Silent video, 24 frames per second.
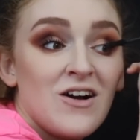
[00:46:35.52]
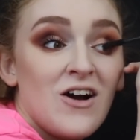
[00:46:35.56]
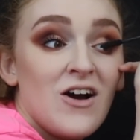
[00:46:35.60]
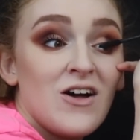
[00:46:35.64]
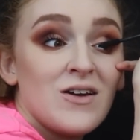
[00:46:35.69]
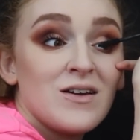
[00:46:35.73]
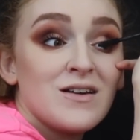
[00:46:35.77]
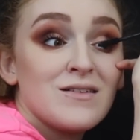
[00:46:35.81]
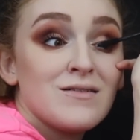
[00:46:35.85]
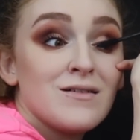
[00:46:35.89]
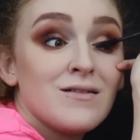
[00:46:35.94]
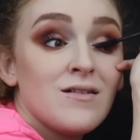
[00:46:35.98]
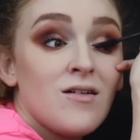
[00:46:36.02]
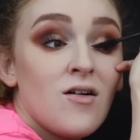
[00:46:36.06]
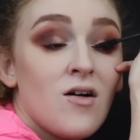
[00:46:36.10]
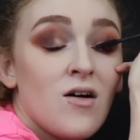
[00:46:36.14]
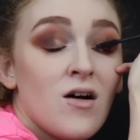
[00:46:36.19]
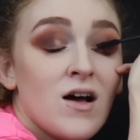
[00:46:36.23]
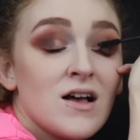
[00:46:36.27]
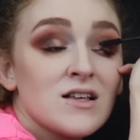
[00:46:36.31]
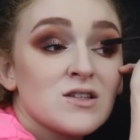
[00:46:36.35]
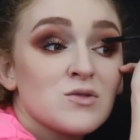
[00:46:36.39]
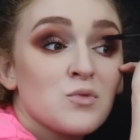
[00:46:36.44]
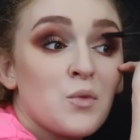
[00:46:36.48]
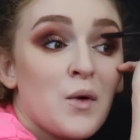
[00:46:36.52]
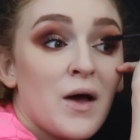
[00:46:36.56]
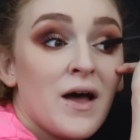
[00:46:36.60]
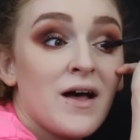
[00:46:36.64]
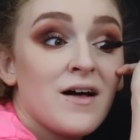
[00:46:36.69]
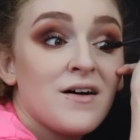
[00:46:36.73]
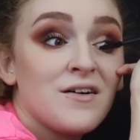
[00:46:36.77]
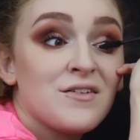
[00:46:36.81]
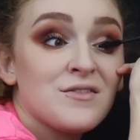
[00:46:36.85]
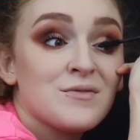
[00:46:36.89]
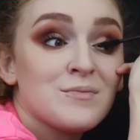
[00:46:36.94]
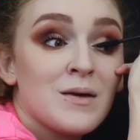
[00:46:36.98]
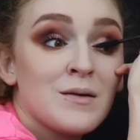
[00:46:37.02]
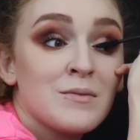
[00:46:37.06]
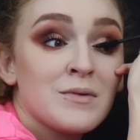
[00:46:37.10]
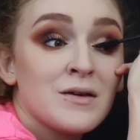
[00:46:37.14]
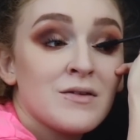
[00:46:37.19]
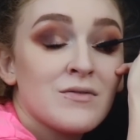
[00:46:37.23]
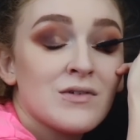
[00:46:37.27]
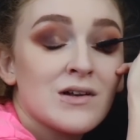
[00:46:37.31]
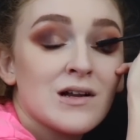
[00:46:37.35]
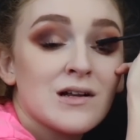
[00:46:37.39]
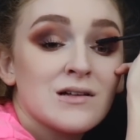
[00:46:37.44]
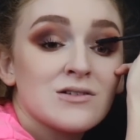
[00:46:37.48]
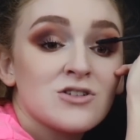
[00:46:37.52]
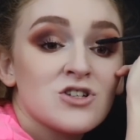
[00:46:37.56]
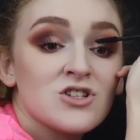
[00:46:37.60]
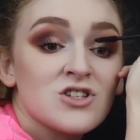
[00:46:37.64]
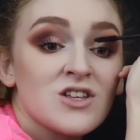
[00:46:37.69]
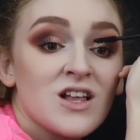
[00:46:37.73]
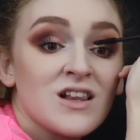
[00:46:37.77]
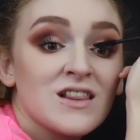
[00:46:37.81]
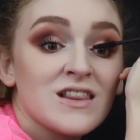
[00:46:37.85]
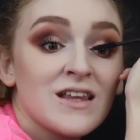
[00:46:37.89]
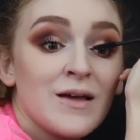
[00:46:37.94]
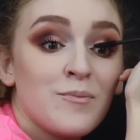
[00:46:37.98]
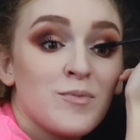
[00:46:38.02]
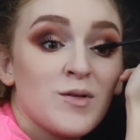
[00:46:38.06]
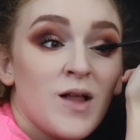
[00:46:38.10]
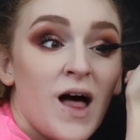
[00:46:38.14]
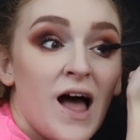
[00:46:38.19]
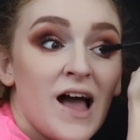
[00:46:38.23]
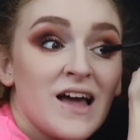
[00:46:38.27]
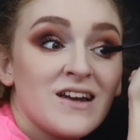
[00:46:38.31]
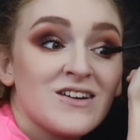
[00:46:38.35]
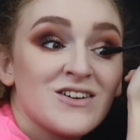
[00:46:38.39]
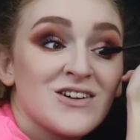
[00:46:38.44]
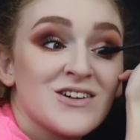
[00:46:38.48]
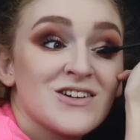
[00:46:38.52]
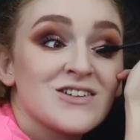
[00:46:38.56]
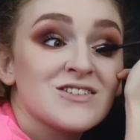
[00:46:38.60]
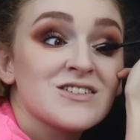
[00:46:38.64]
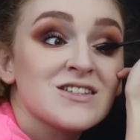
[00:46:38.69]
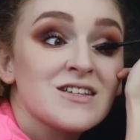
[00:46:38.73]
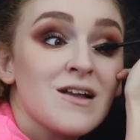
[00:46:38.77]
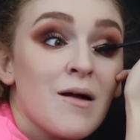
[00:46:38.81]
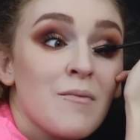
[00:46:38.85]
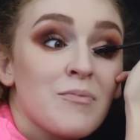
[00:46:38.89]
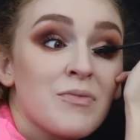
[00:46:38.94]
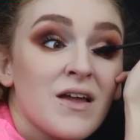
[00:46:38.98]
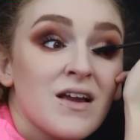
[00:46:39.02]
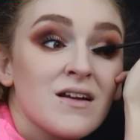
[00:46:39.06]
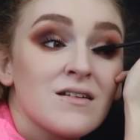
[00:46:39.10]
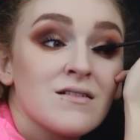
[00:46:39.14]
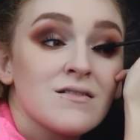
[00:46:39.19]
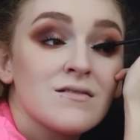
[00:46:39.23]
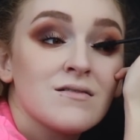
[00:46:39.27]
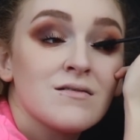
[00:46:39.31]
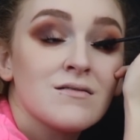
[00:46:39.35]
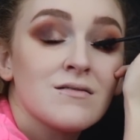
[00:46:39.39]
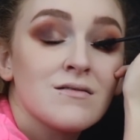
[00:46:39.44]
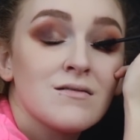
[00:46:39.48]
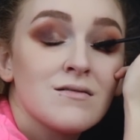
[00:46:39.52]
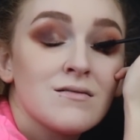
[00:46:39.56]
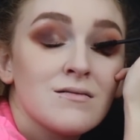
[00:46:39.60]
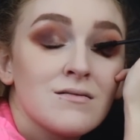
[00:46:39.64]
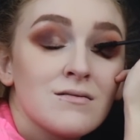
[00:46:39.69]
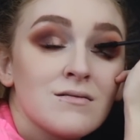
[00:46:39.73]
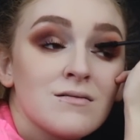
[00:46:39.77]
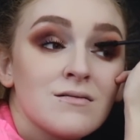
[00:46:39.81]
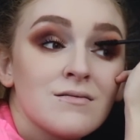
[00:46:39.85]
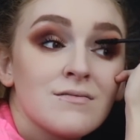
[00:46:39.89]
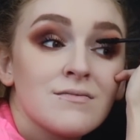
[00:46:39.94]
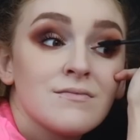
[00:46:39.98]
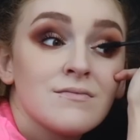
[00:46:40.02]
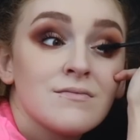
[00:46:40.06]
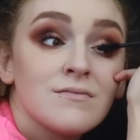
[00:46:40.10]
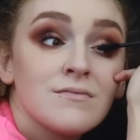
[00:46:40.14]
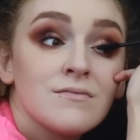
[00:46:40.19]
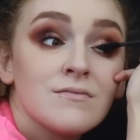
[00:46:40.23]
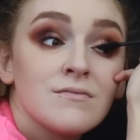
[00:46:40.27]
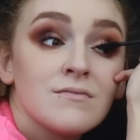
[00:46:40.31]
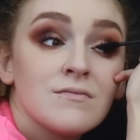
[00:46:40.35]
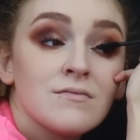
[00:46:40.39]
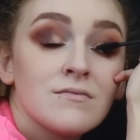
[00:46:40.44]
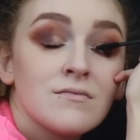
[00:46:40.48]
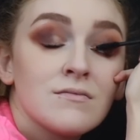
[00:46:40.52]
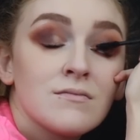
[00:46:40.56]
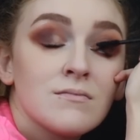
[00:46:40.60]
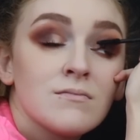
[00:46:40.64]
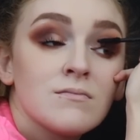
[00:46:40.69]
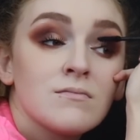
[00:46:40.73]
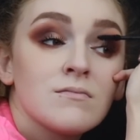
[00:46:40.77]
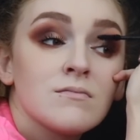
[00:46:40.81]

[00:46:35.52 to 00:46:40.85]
on as well. Maybe even just a lip liner or something. I think we're gonna use an